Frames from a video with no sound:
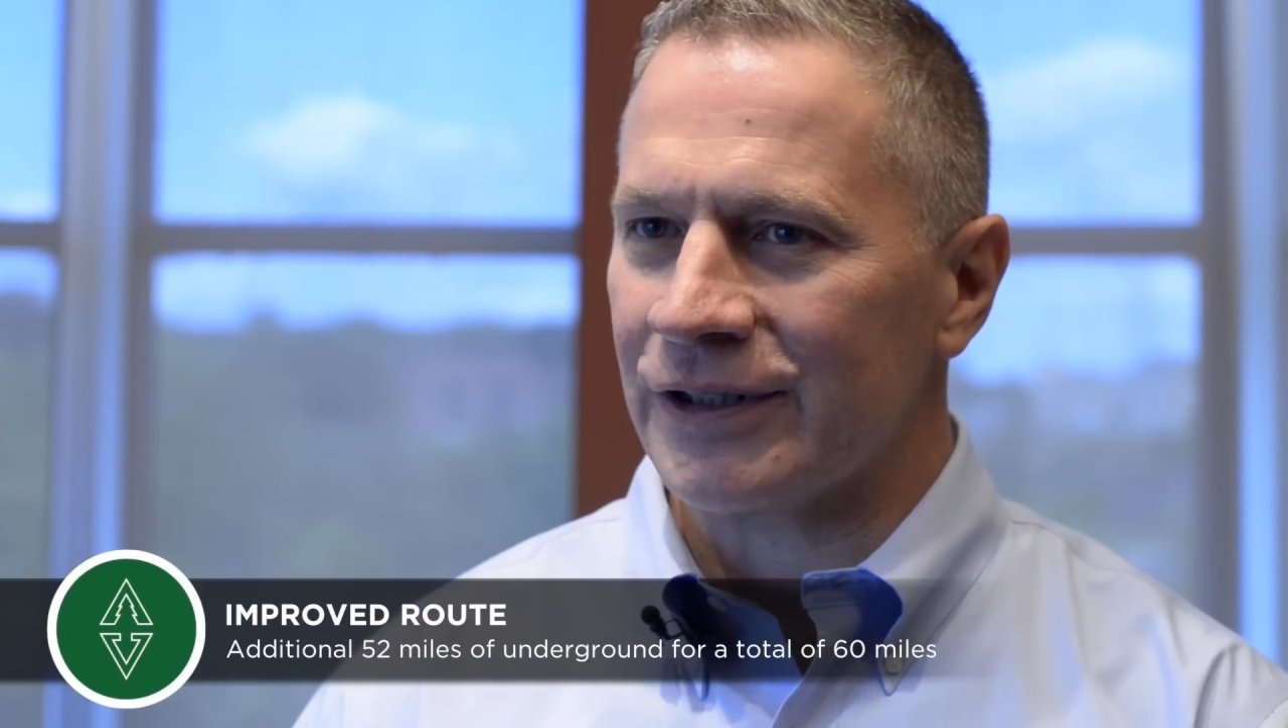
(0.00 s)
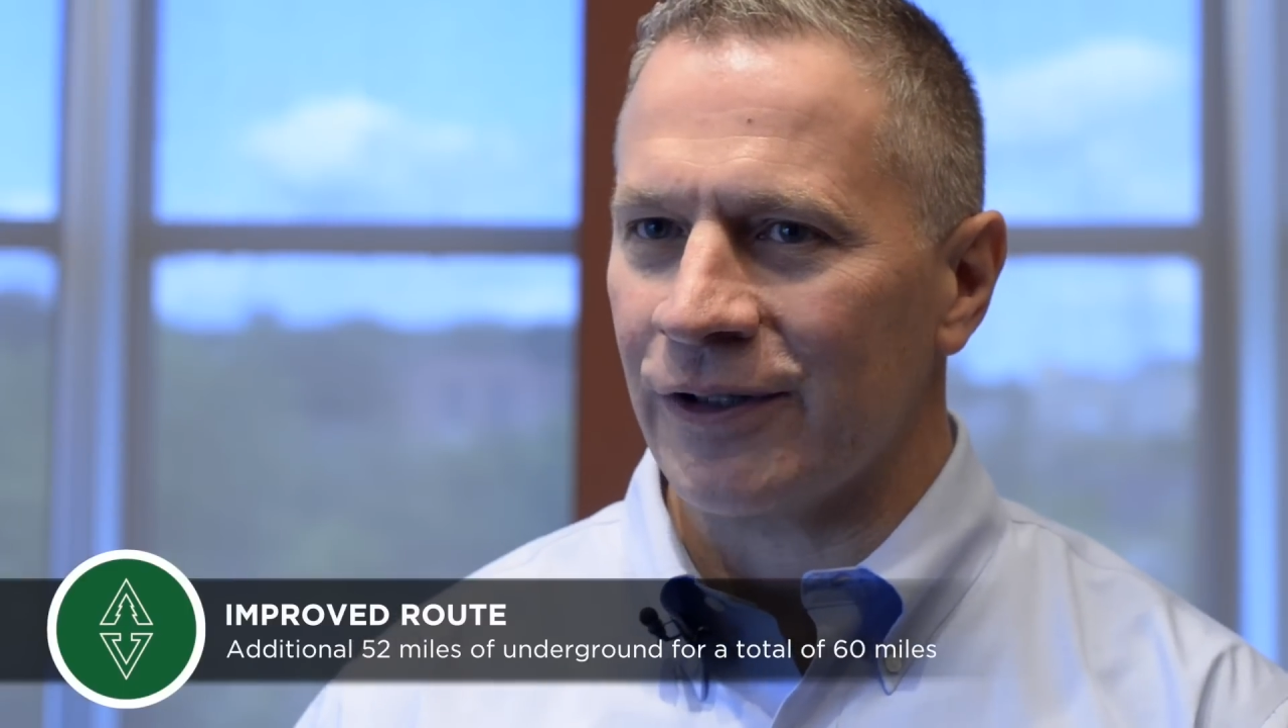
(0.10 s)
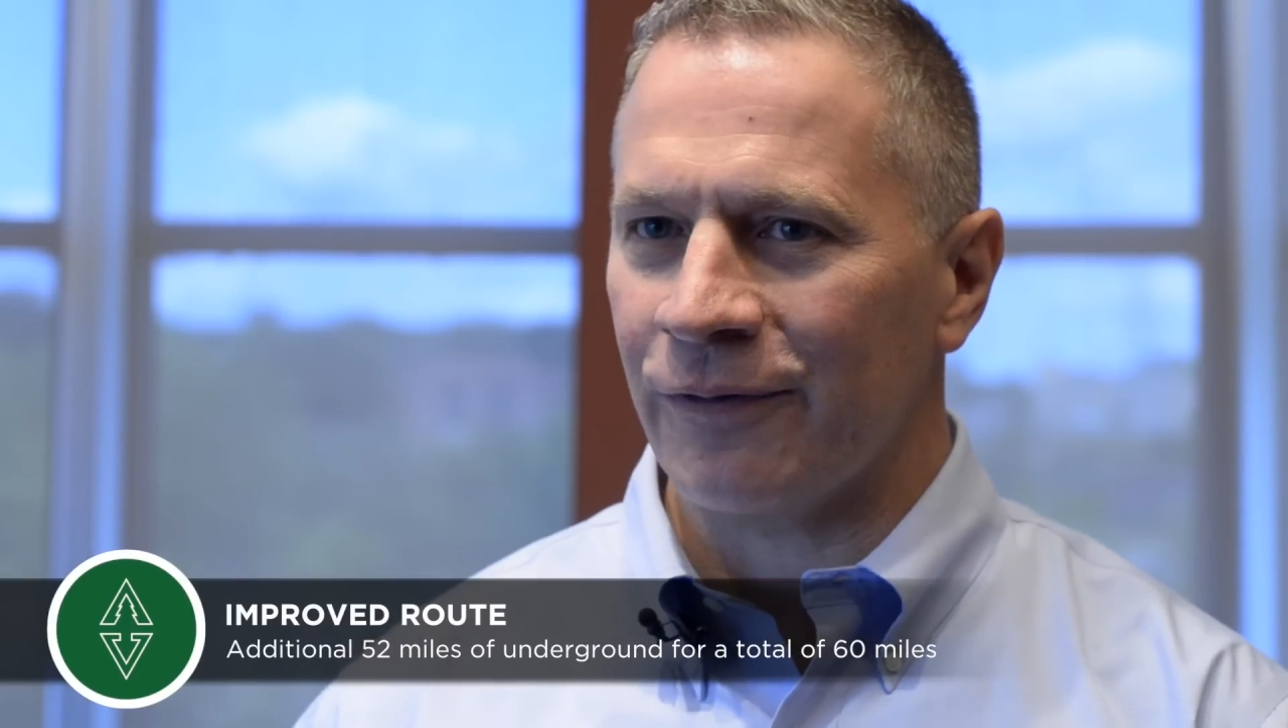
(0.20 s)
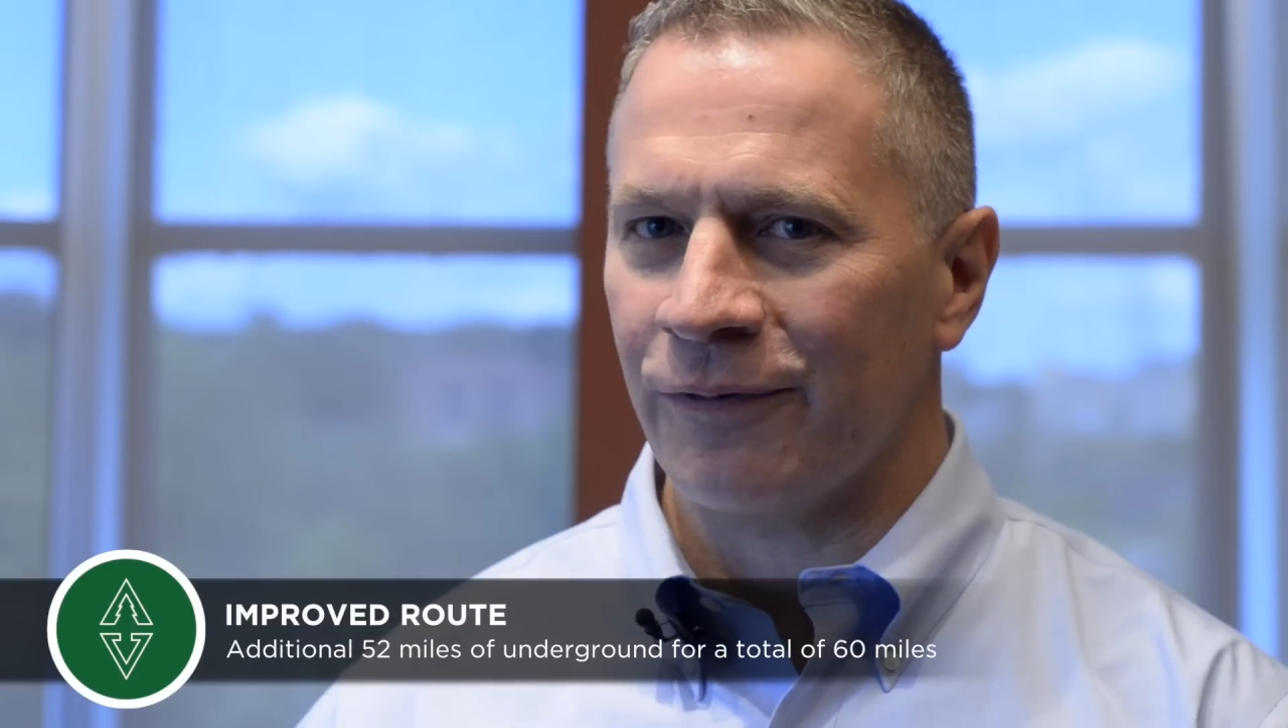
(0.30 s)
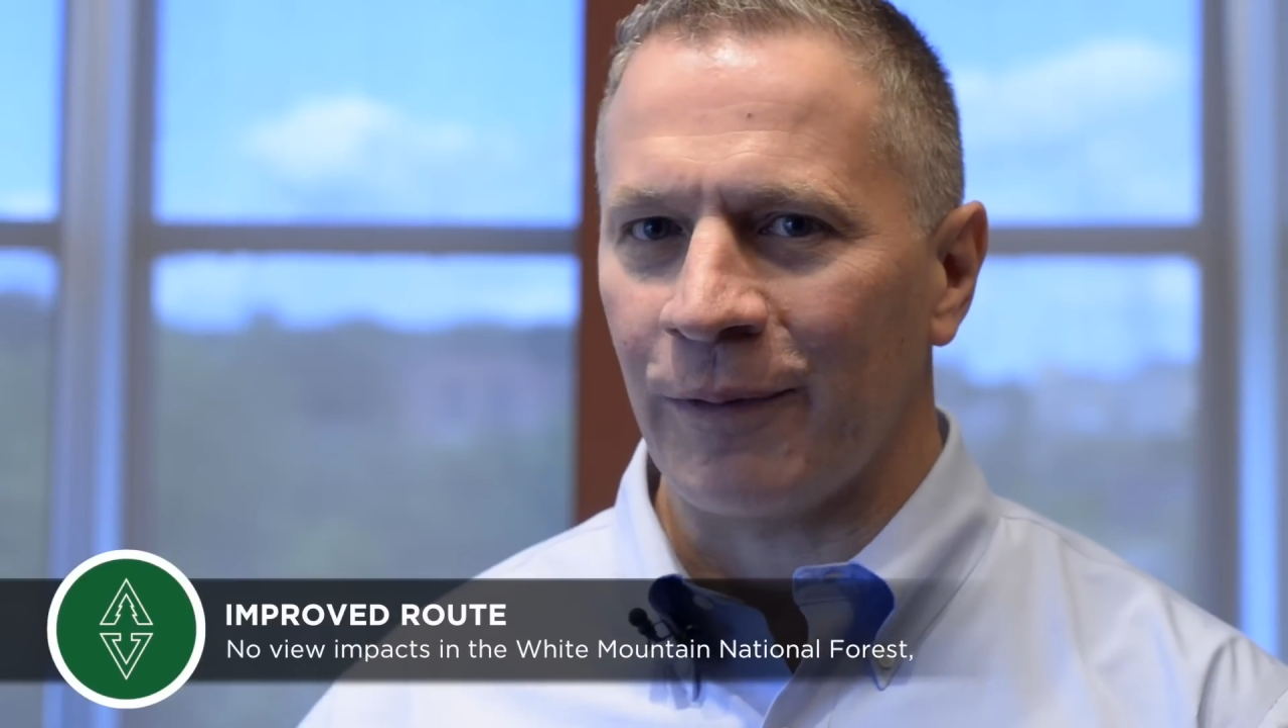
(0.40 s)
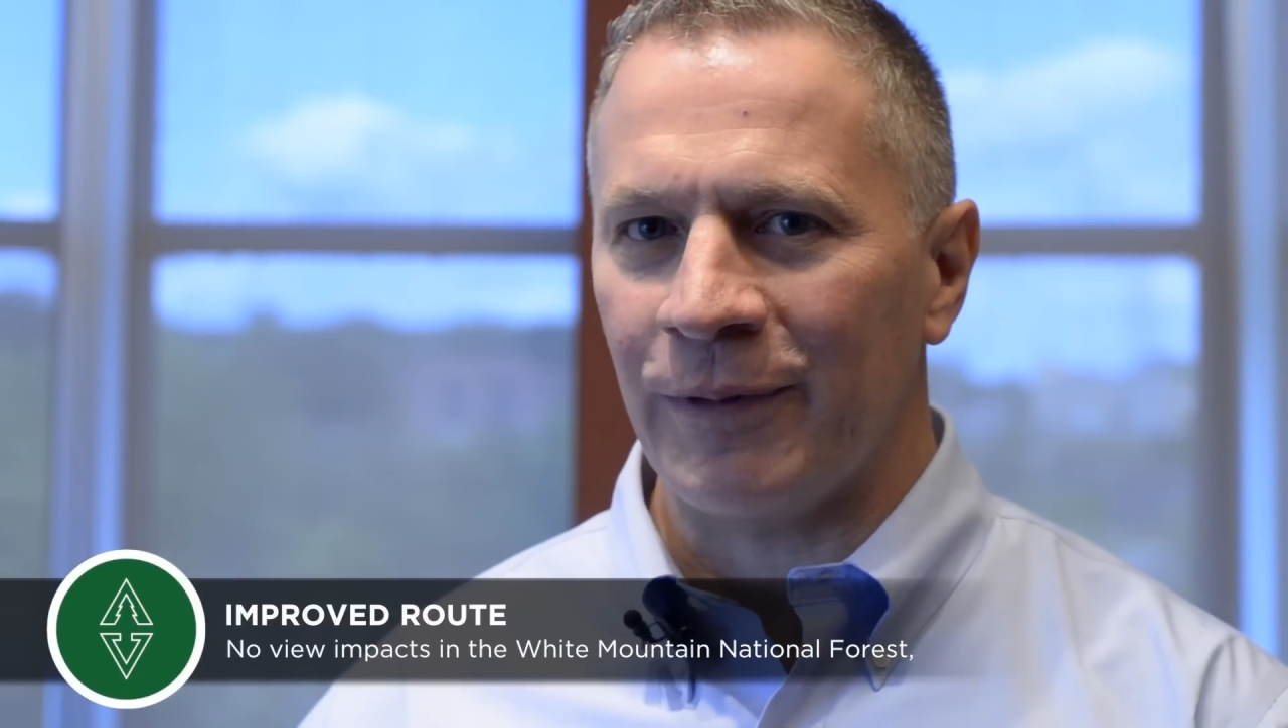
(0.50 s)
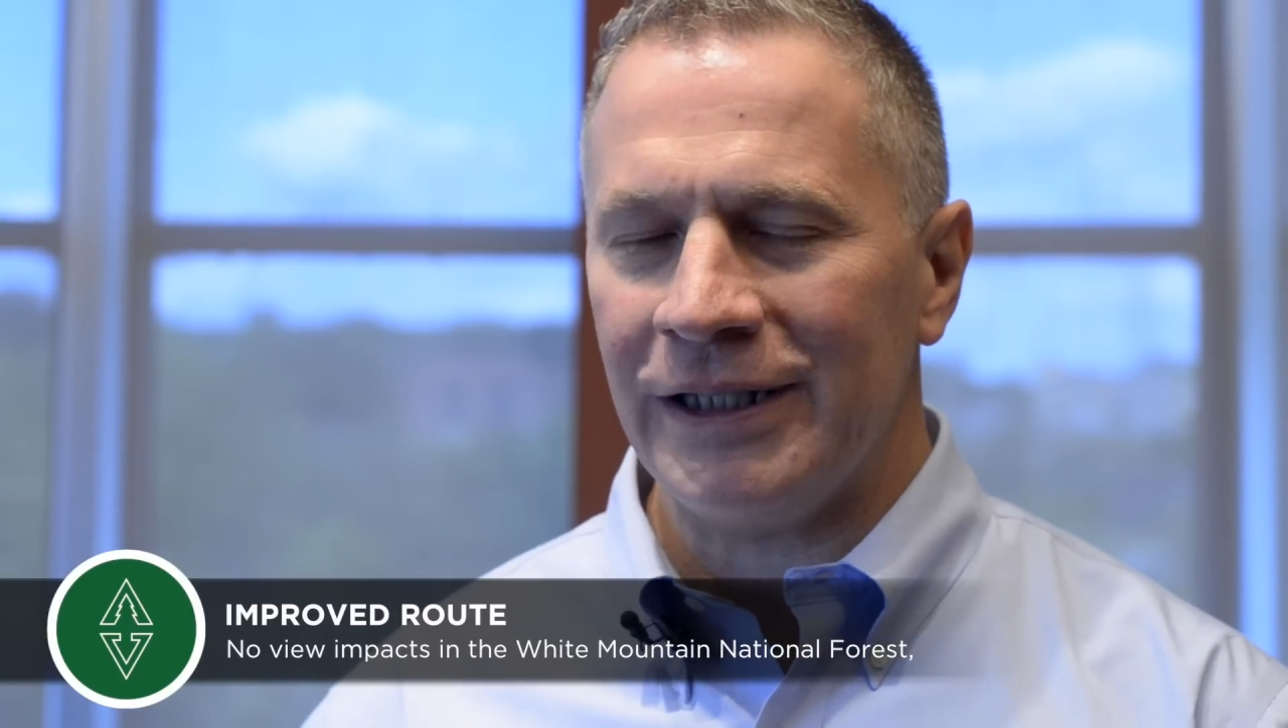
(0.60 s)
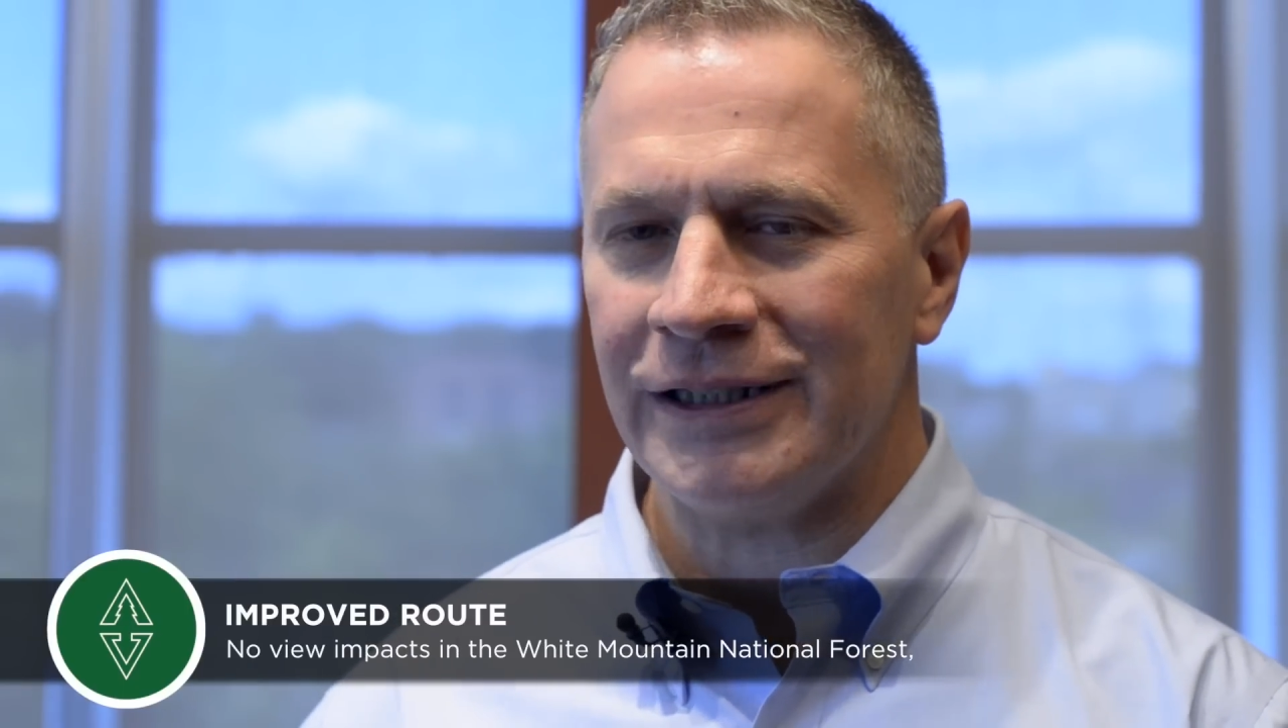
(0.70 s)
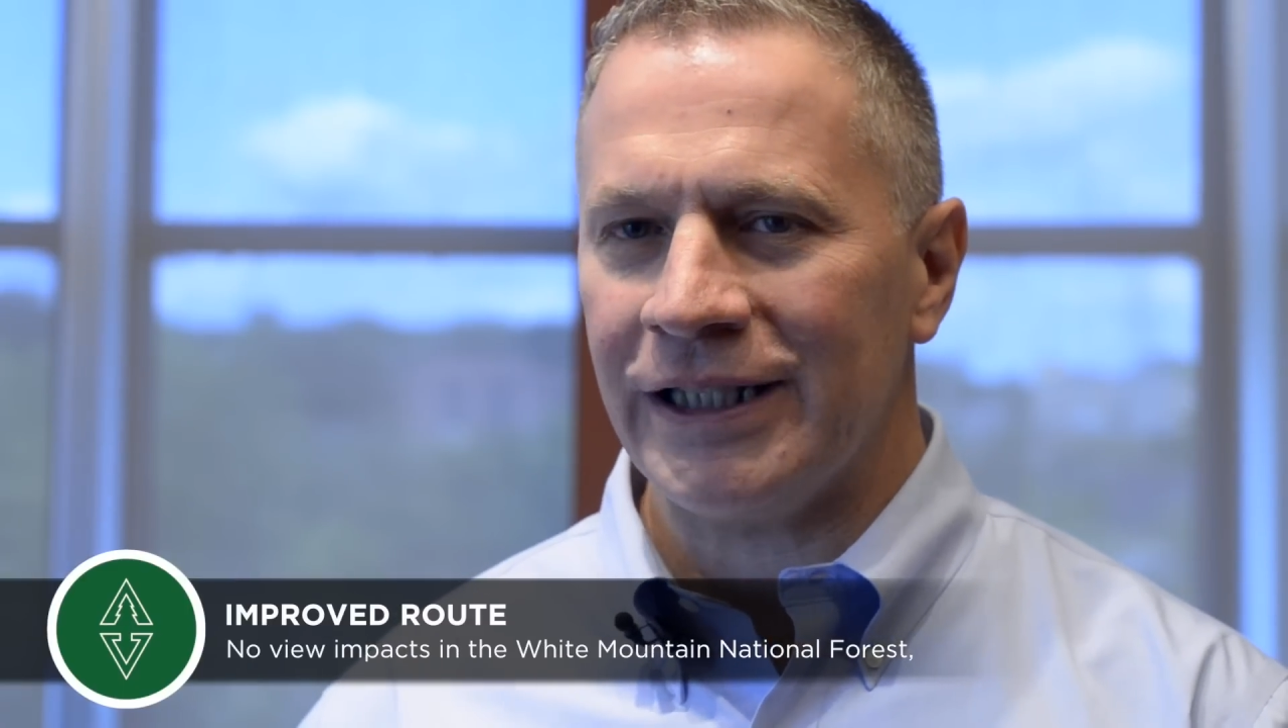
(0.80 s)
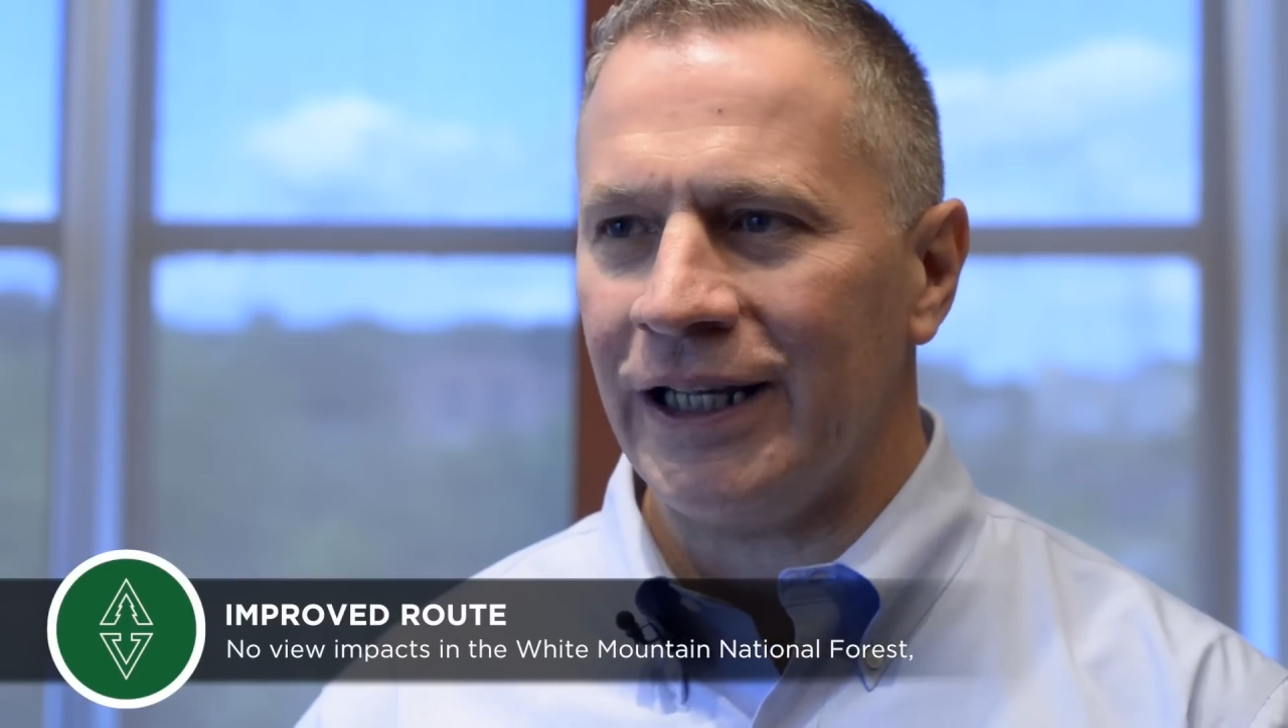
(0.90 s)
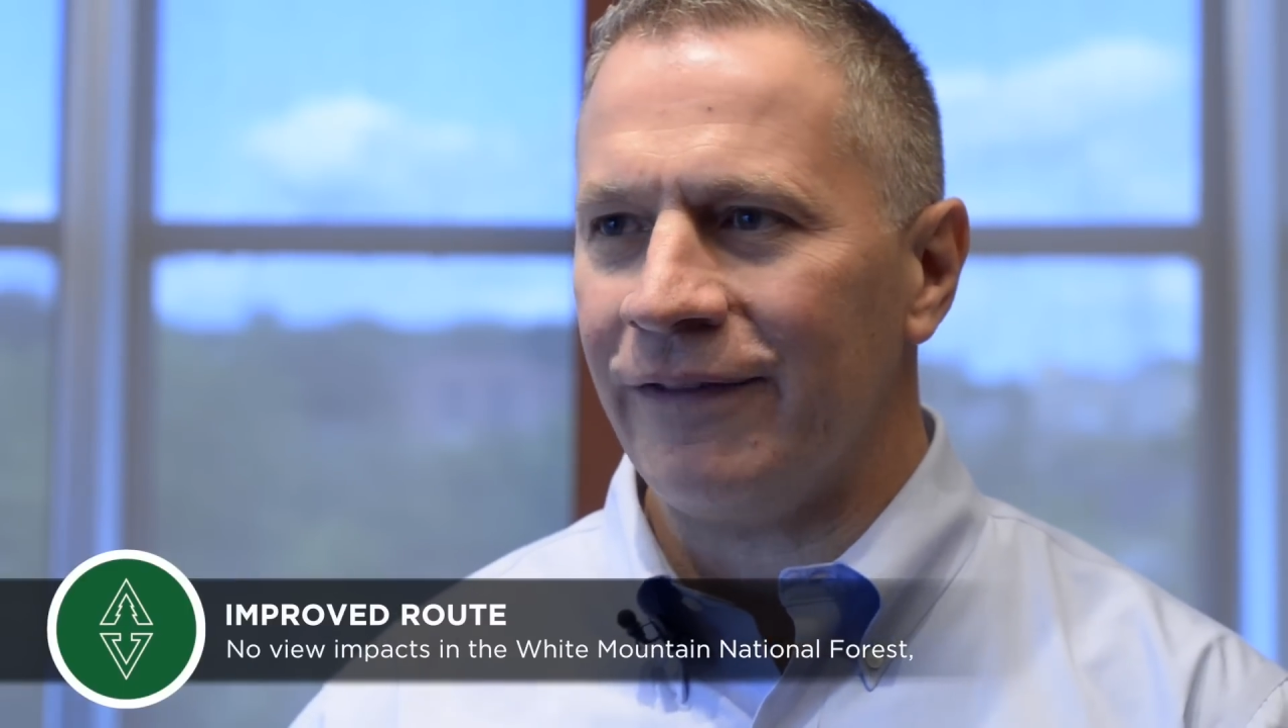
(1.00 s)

So from these key